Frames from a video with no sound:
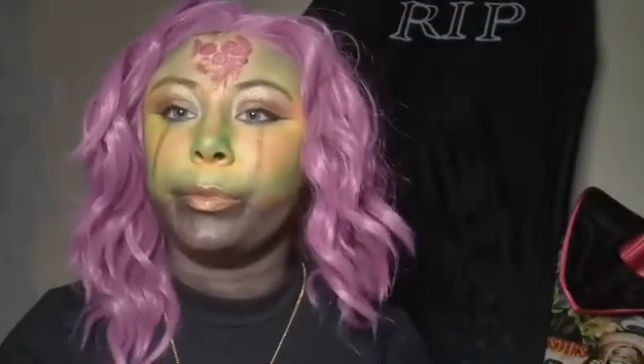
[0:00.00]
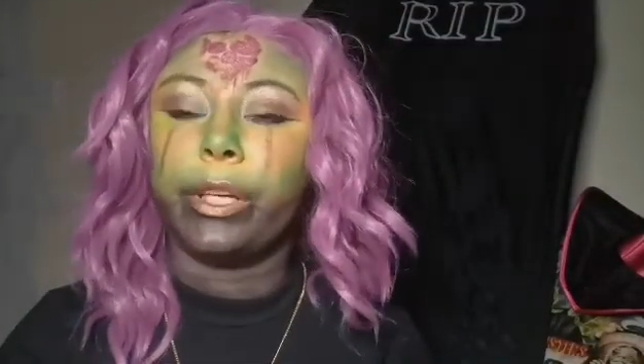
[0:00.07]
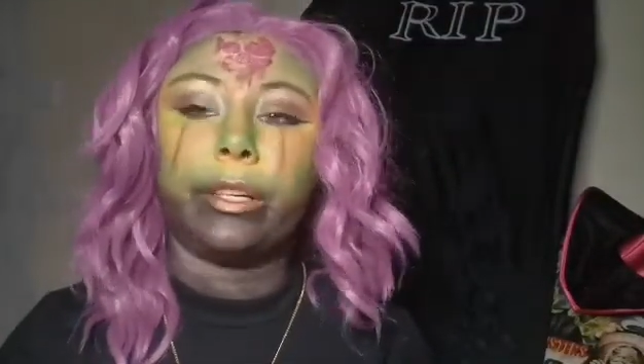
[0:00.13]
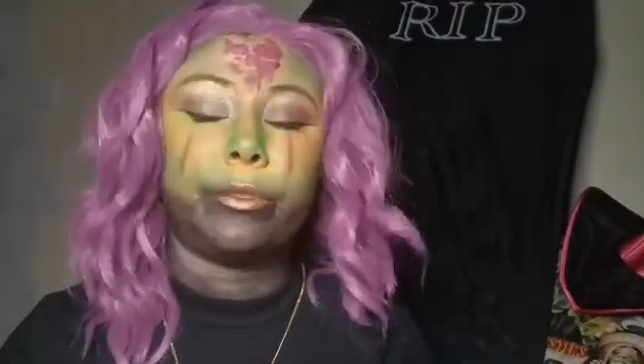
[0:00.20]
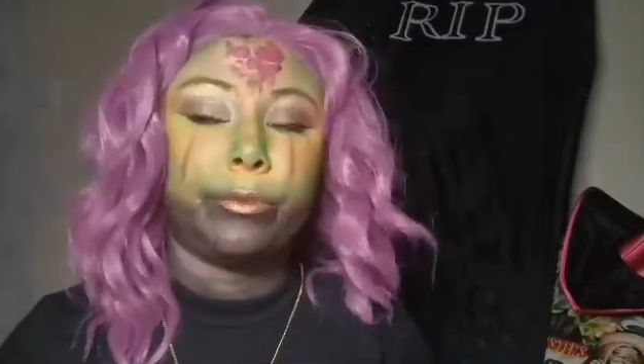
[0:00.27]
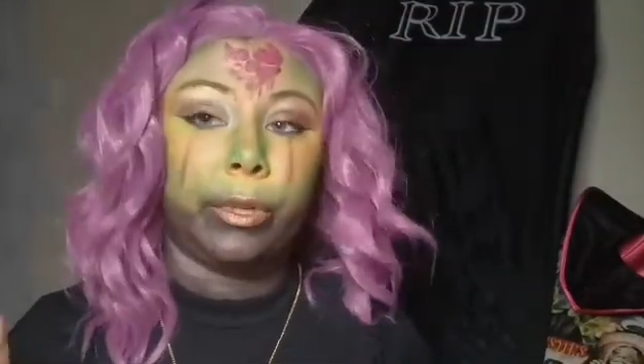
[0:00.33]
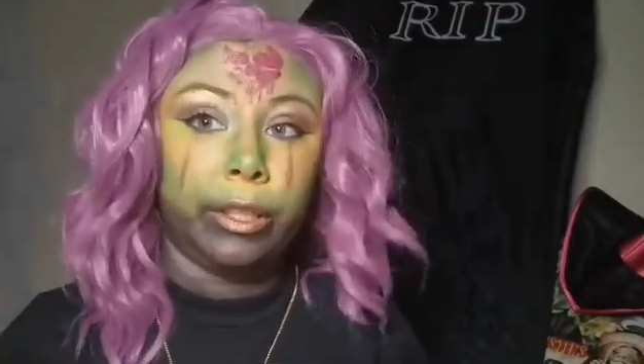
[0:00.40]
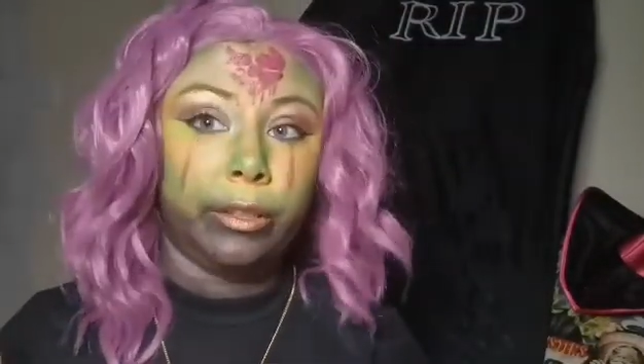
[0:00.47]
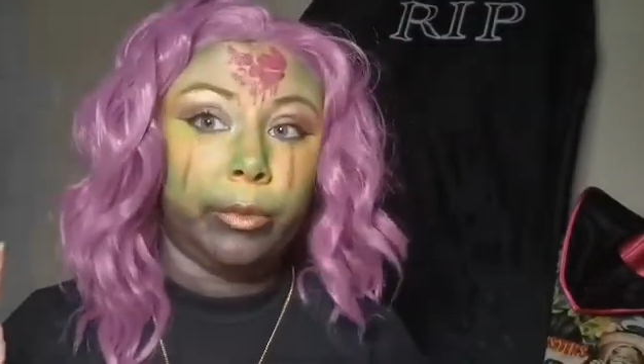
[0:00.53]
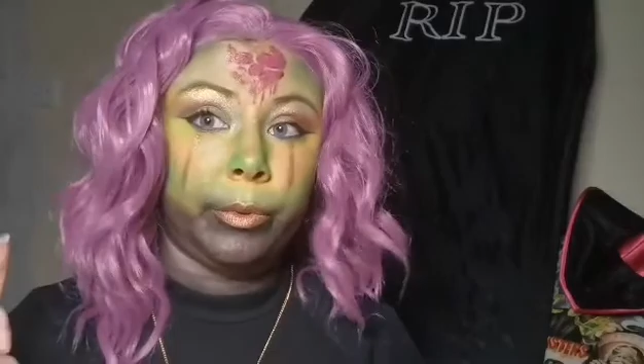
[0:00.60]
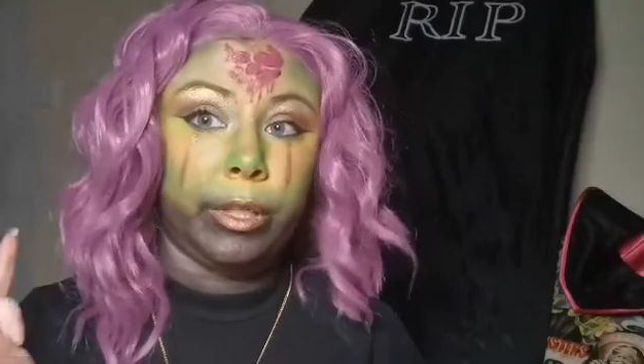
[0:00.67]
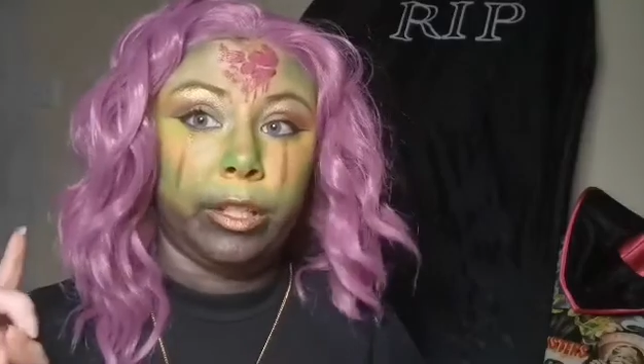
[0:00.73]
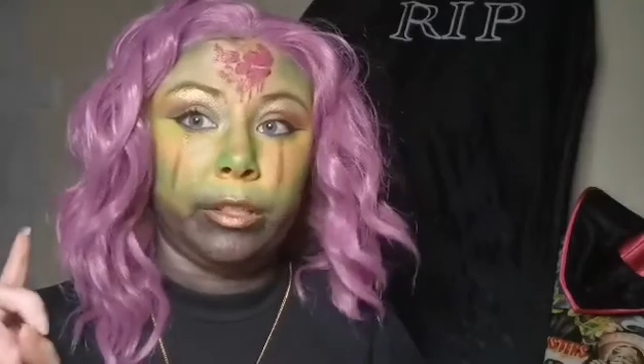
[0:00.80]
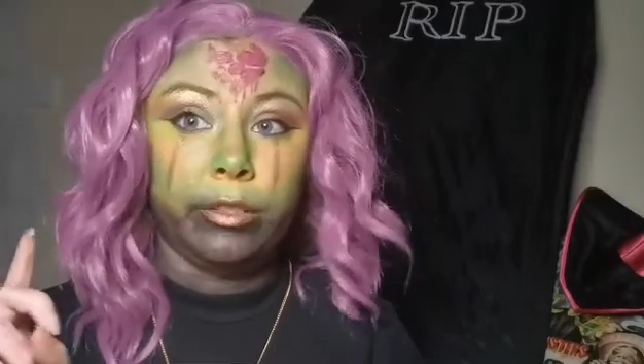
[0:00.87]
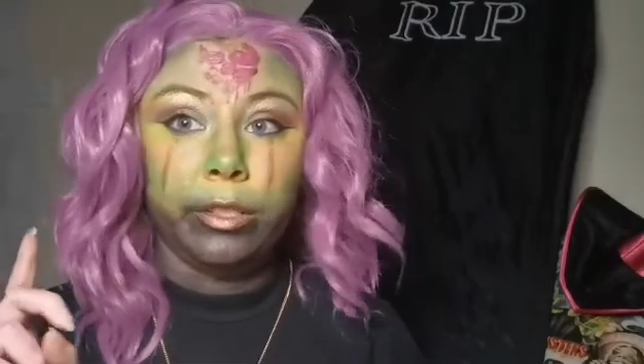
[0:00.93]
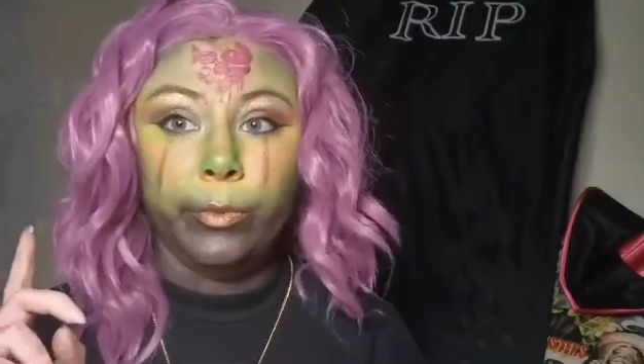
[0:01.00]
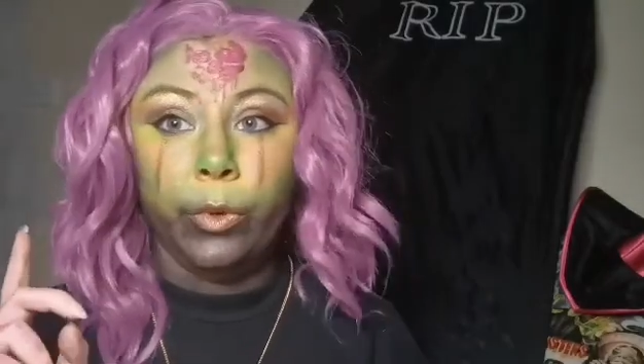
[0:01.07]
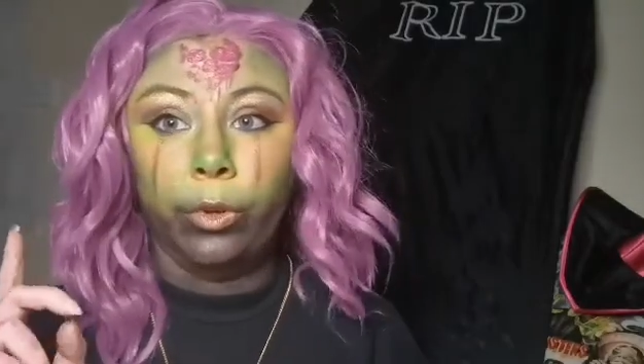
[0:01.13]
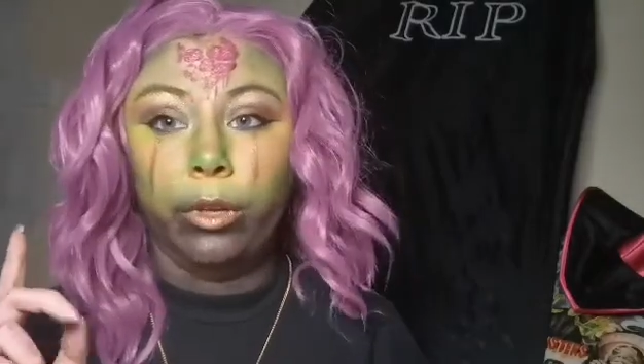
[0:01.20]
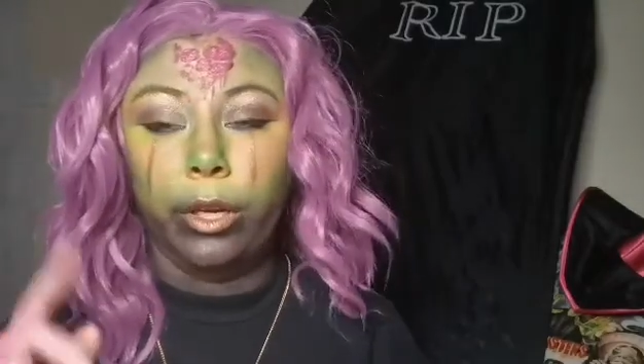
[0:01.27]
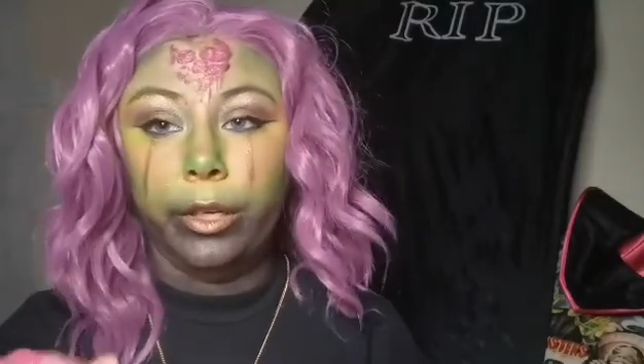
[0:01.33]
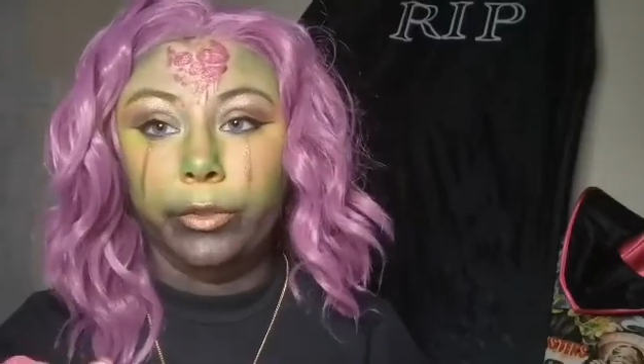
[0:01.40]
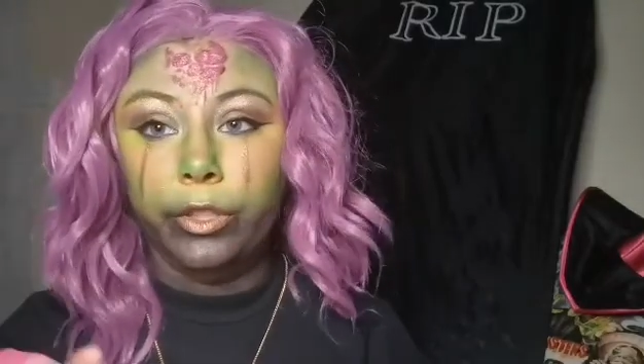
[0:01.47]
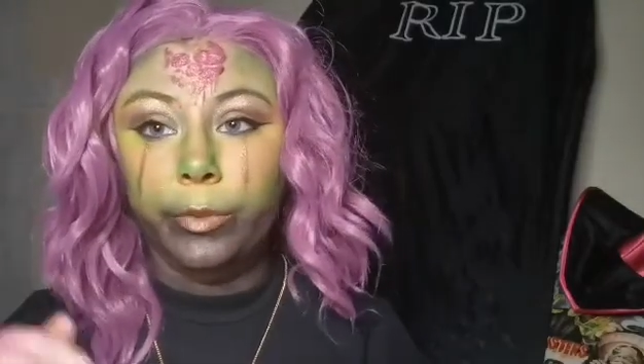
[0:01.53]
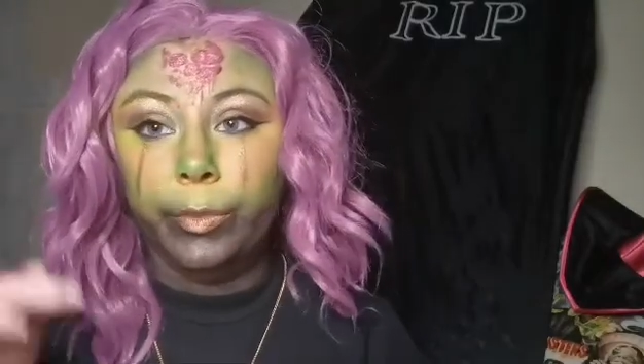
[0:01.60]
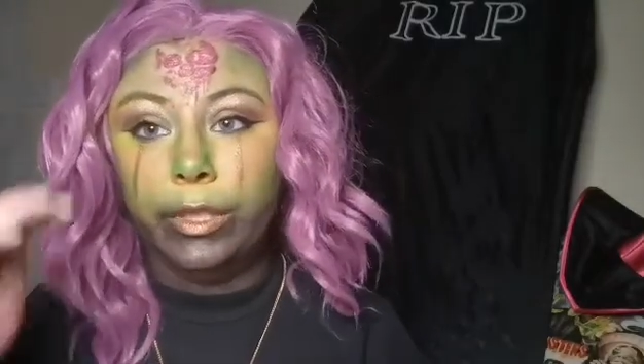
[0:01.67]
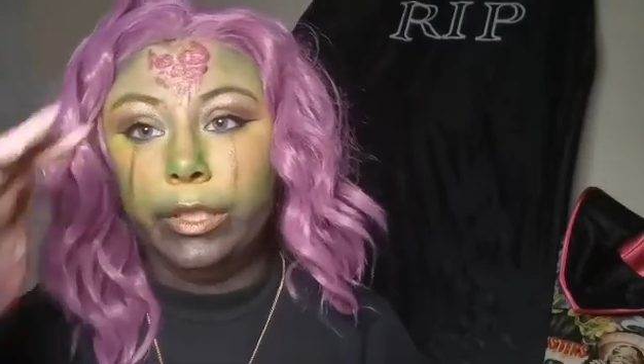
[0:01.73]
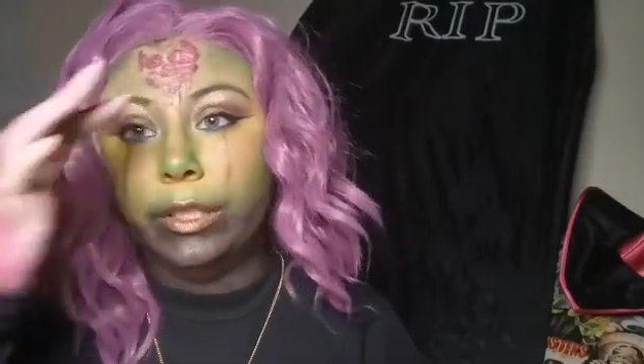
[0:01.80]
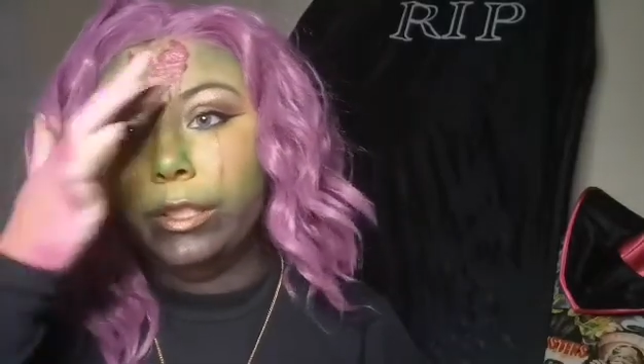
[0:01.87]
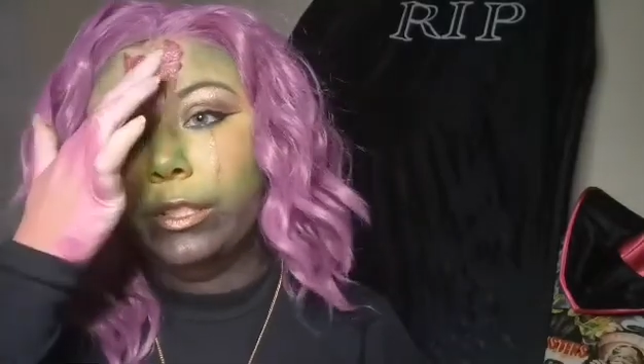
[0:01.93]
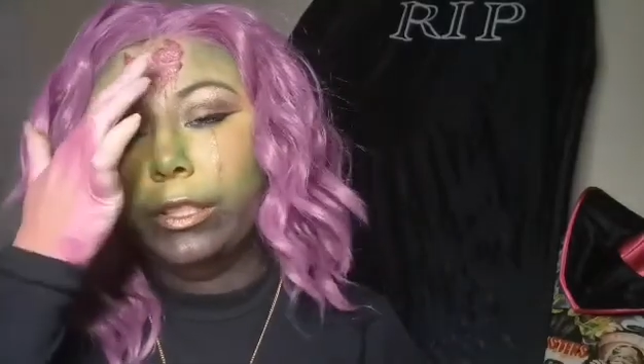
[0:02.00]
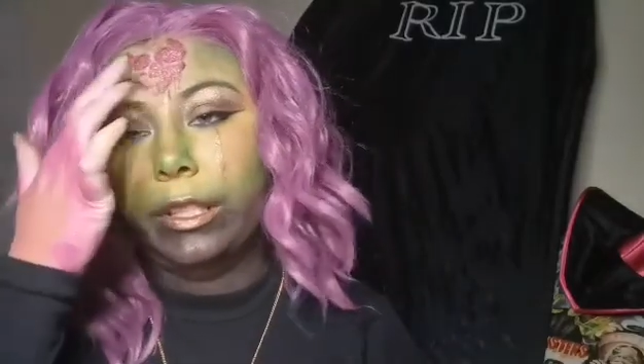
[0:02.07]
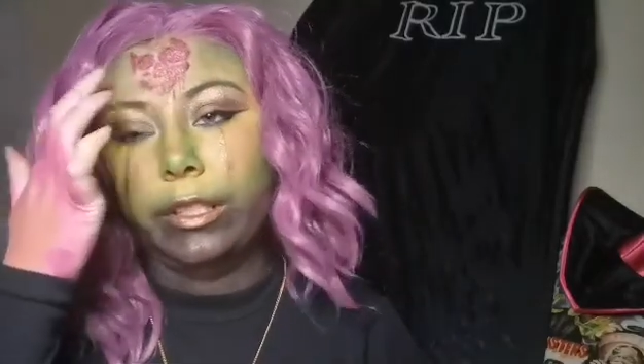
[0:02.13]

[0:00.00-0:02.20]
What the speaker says: because rather than being a small Irish business,